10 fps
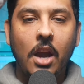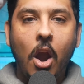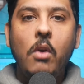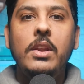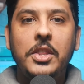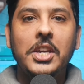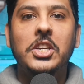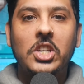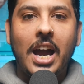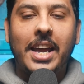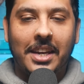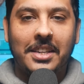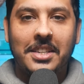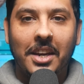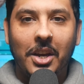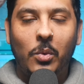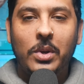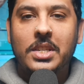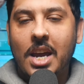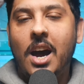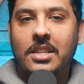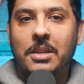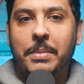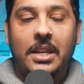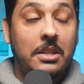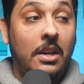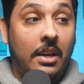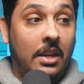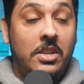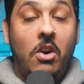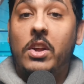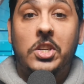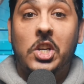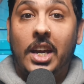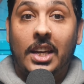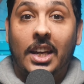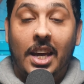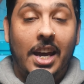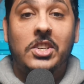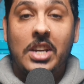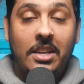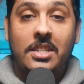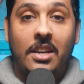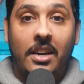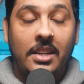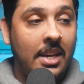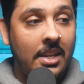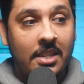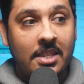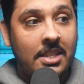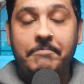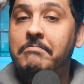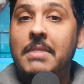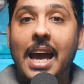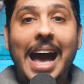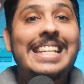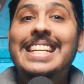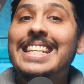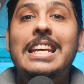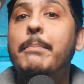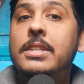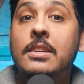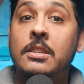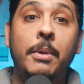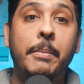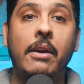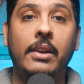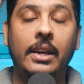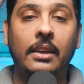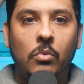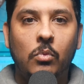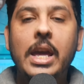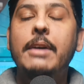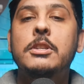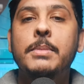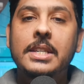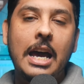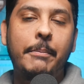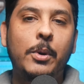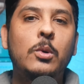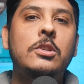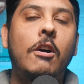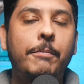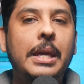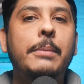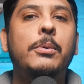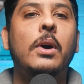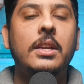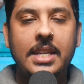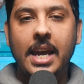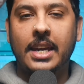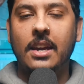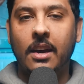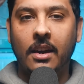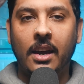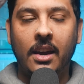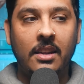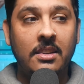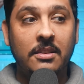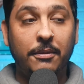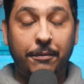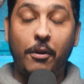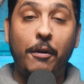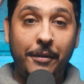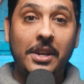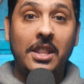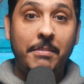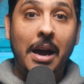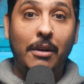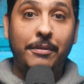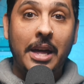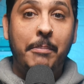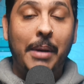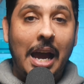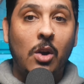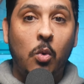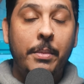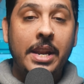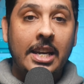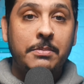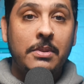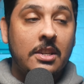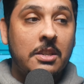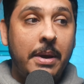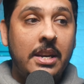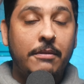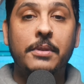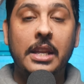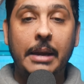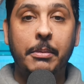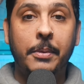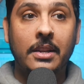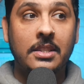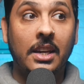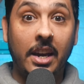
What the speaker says: The only thing she added was Gaza, because acknowledging a genocide is anti-Semitism, apparently. We have some examples of people attacking her and frothing at the mouth that a black woman has been suspended from the Labour Party